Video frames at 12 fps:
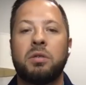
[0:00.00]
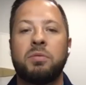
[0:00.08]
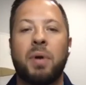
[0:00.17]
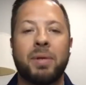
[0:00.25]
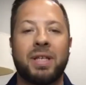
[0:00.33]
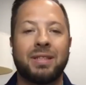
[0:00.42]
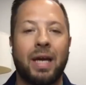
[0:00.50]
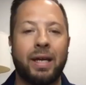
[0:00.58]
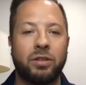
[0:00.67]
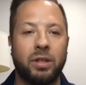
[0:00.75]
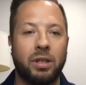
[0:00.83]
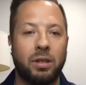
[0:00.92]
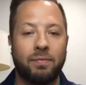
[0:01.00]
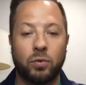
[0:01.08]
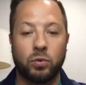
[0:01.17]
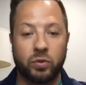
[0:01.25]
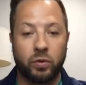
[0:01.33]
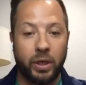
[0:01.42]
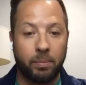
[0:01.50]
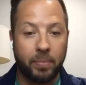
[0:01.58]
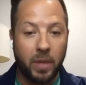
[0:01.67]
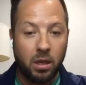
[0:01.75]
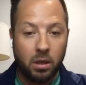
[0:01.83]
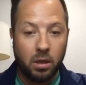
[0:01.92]
It's probably because I entered it in full screen.
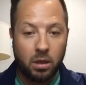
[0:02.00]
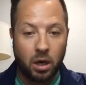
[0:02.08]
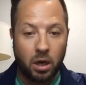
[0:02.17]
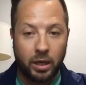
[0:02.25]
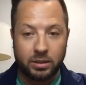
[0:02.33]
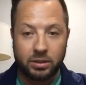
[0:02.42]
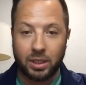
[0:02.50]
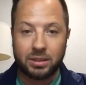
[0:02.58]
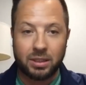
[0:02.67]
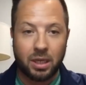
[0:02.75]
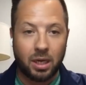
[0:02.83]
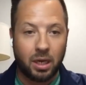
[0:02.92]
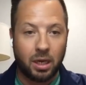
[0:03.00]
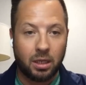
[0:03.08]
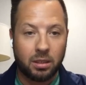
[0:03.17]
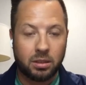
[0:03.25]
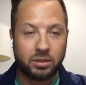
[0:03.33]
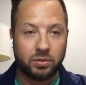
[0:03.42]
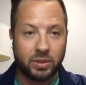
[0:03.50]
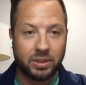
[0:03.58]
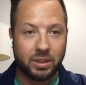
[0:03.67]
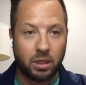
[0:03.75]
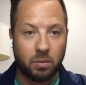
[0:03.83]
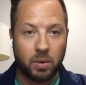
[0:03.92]
All right, so let's uh, let's do
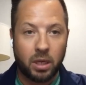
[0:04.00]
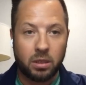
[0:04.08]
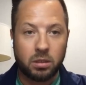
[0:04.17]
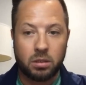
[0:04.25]
this anyway.